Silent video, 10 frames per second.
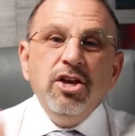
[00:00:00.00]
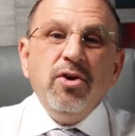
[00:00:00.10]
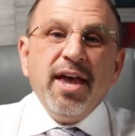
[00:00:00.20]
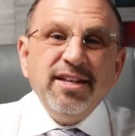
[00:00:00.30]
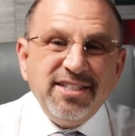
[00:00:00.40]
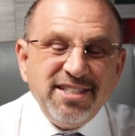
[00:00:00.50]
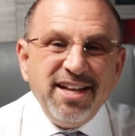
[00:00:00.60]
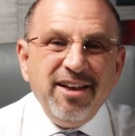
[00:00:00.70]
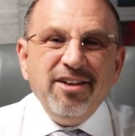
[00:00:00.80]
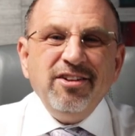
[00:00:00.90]
you can
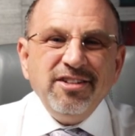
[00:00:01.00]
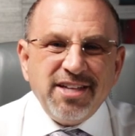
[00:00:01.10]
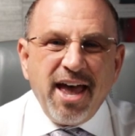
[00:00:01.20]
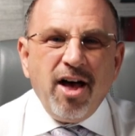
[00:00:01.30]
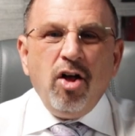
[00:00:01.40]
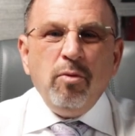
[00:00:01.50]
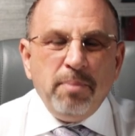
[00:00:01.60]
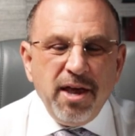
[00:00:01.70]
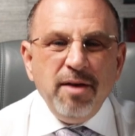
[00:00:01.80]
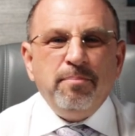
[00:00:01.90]
still tell
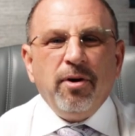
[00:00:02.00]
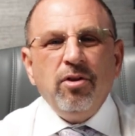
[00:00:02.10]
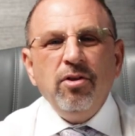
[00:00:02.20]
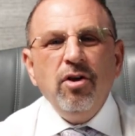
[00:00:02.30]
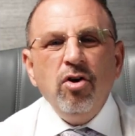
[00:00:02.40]
people